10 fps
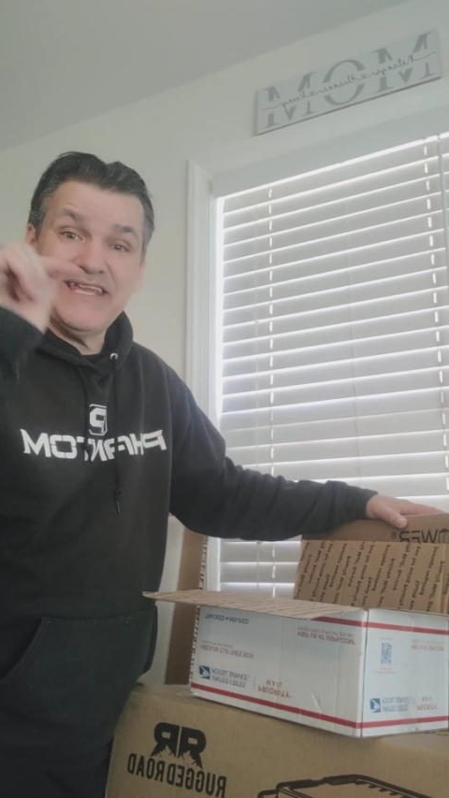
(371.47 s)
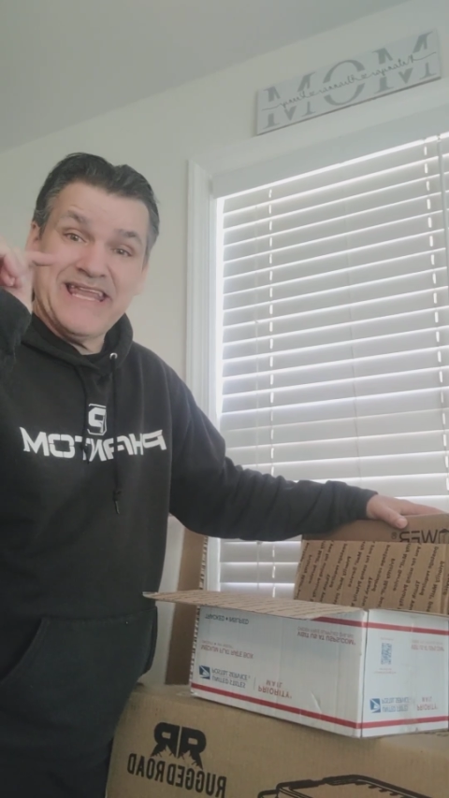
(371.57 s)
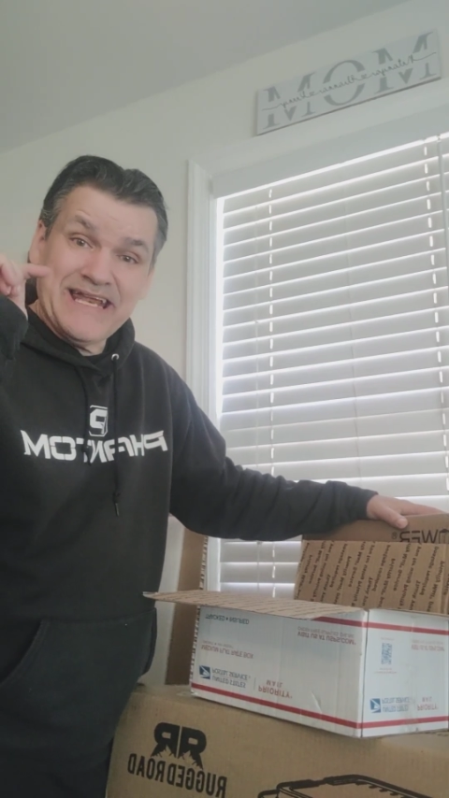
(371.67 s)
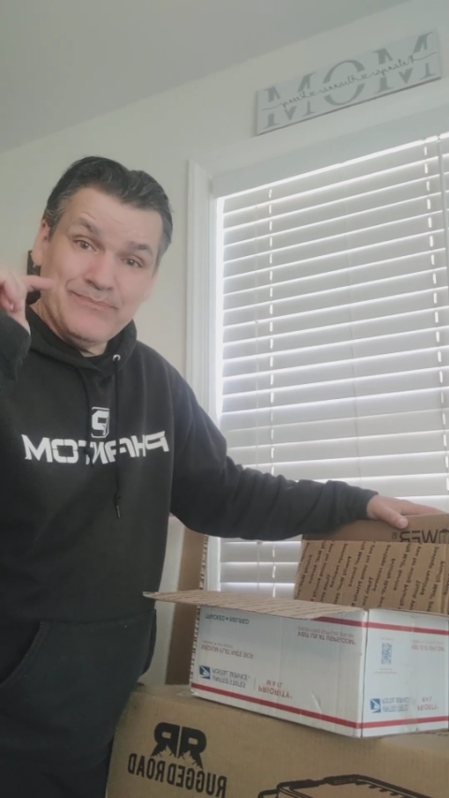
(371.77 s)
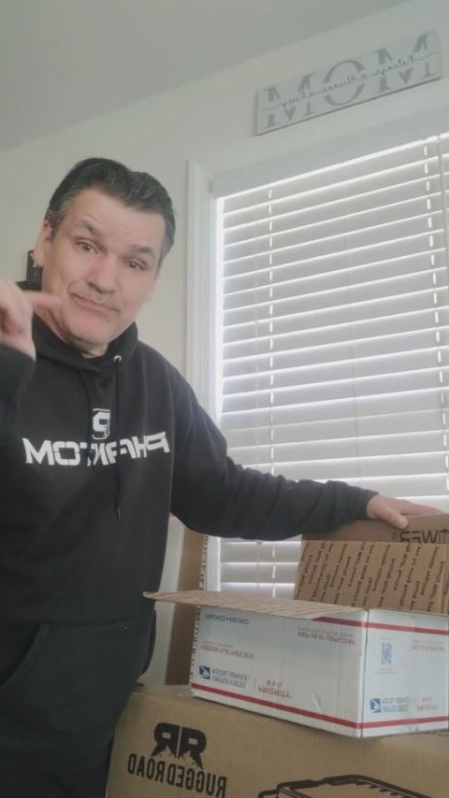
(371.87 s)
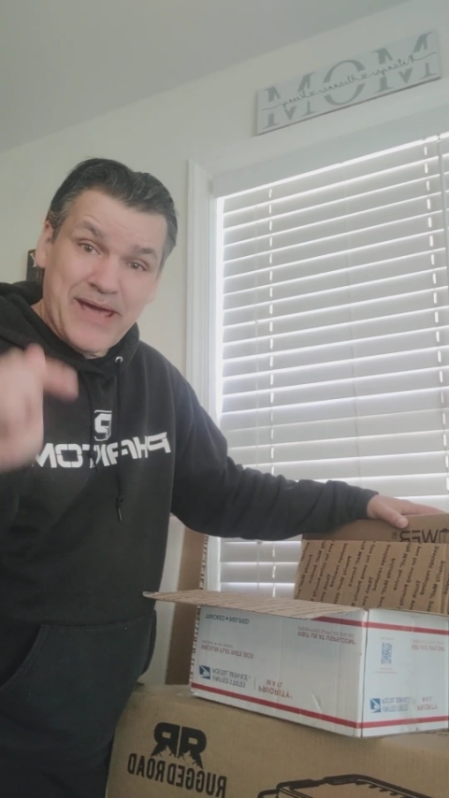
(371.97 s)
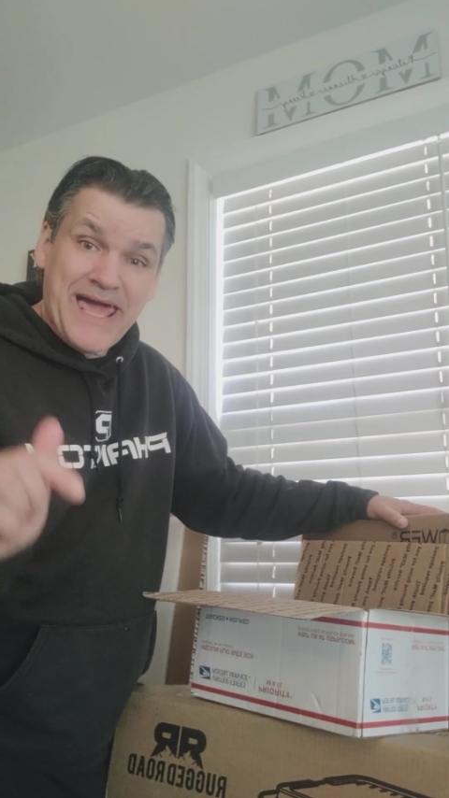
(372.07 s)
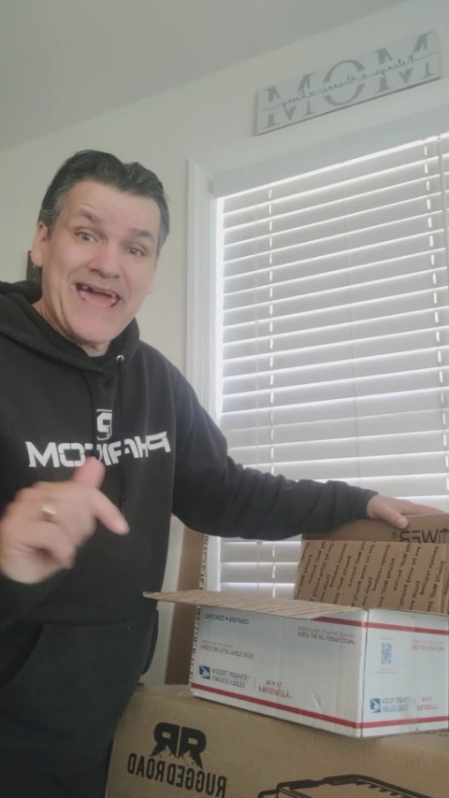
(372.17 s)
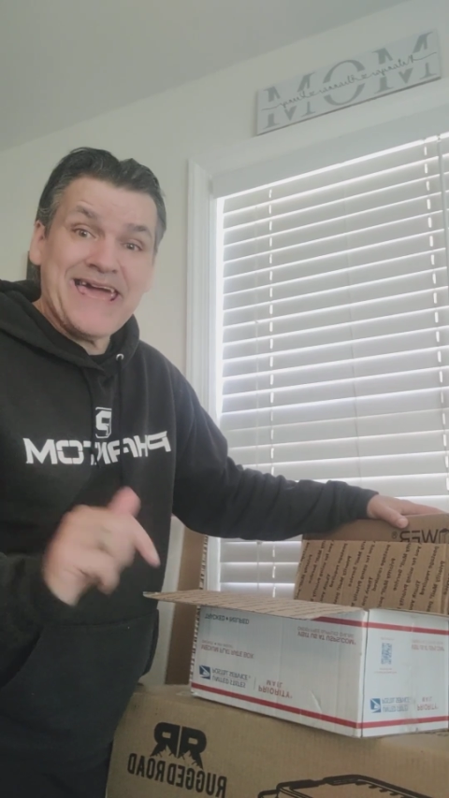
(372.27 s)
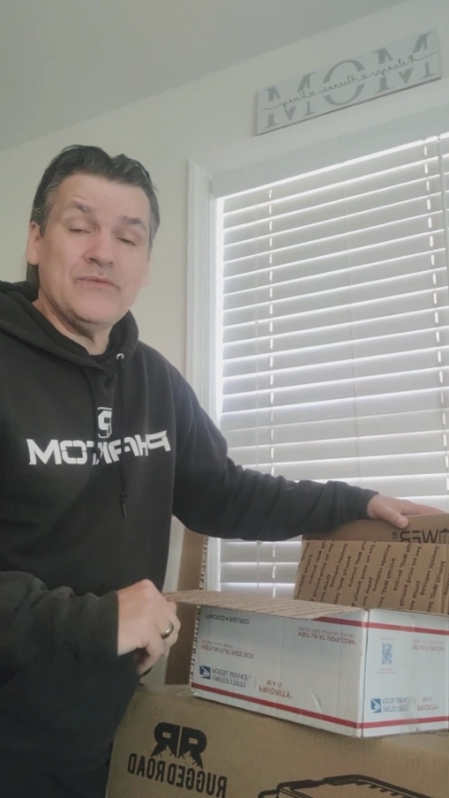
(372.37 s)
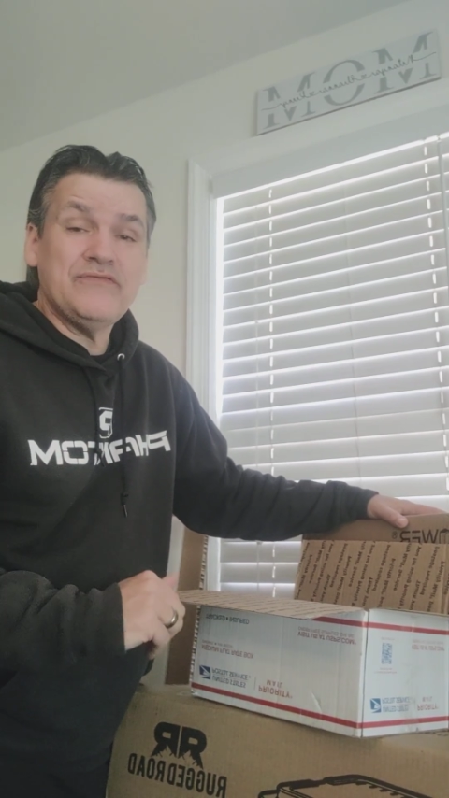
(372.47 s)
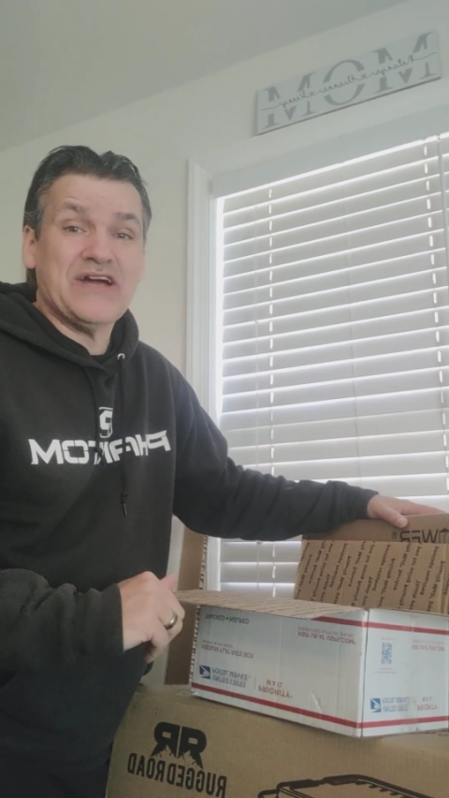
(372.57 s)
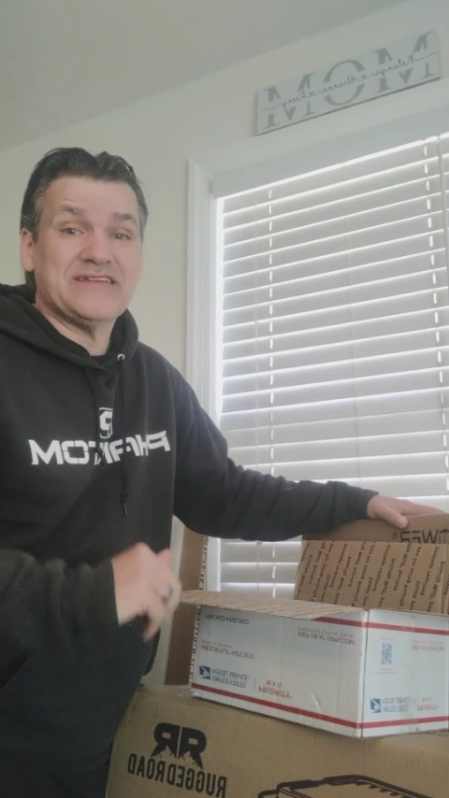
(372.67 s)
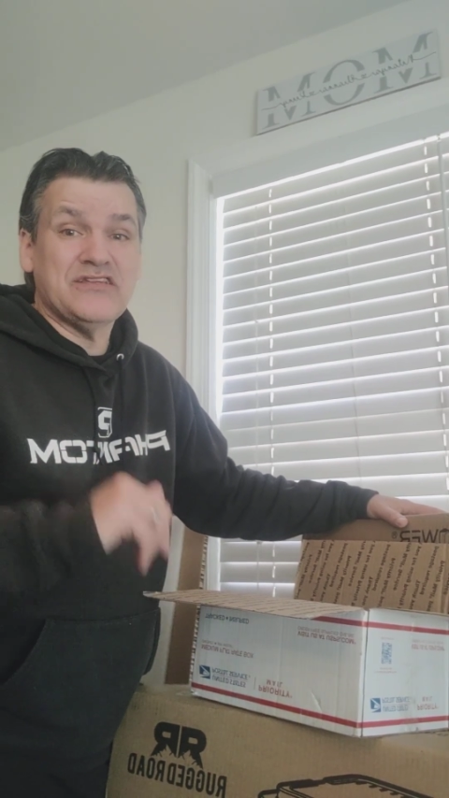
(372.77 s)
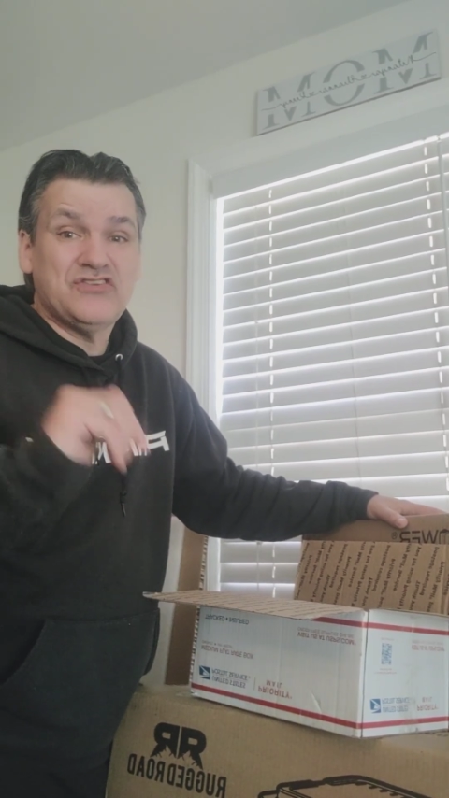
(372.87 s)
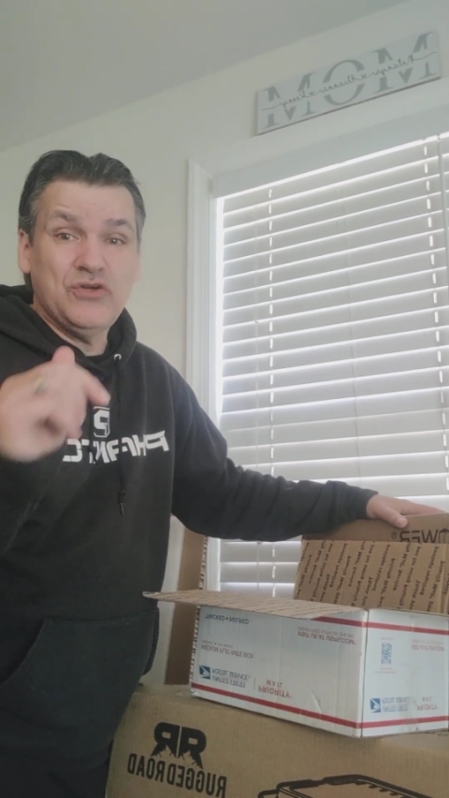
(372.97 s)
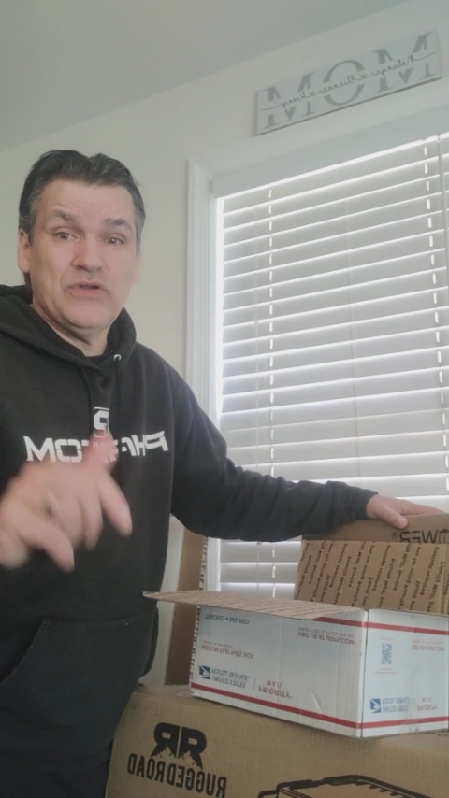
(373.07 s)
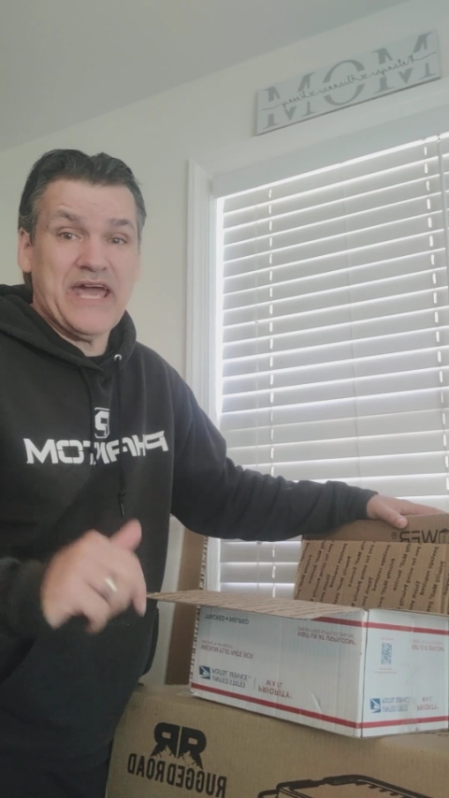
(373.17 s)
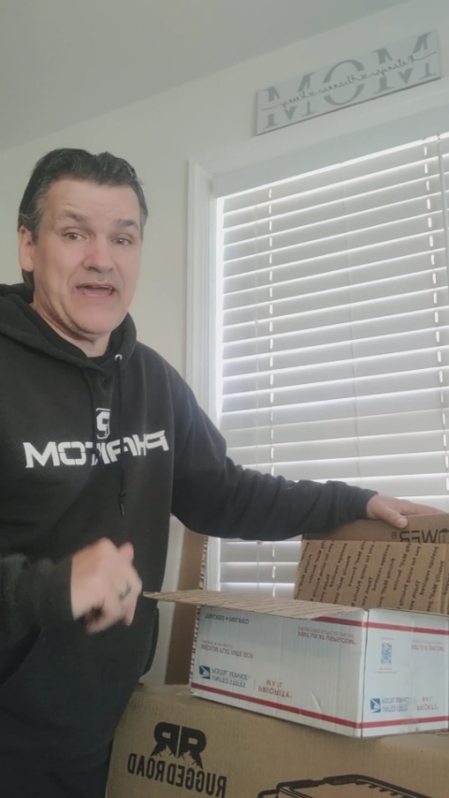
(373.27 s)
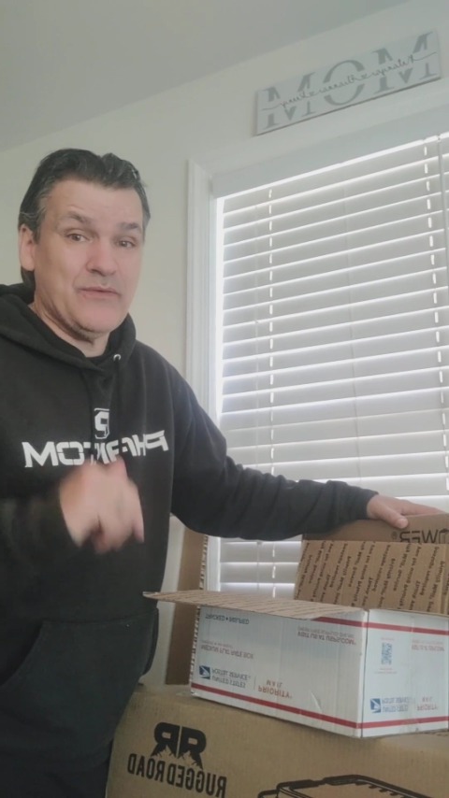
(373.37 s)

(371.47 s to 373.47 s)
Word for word: And then in May, we've got the two day.